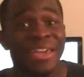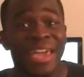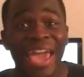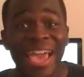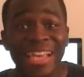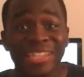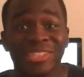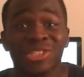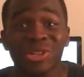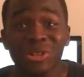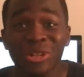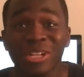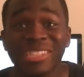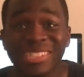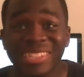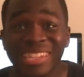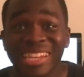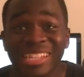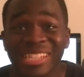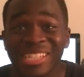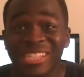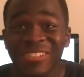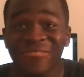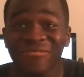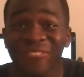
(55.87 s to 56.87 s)
Ace Attorney
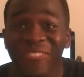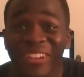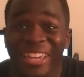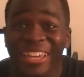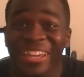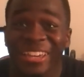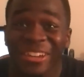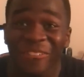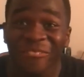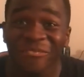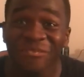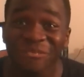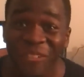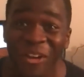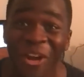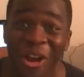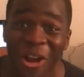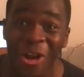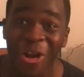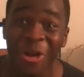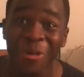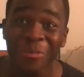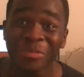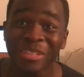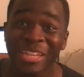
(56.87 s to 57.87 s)
6 is freaking
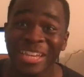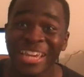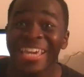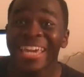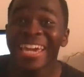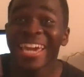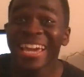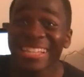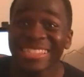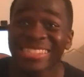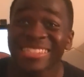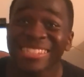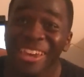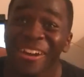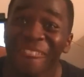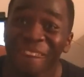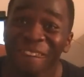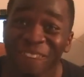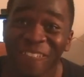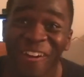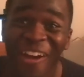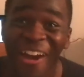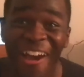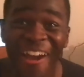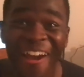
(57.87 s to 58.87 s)
confirmed. It's
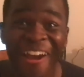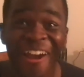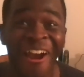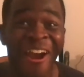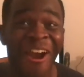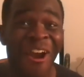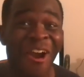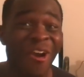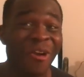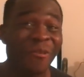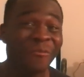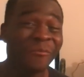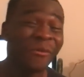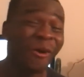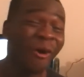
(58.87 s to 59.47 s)
confirmed.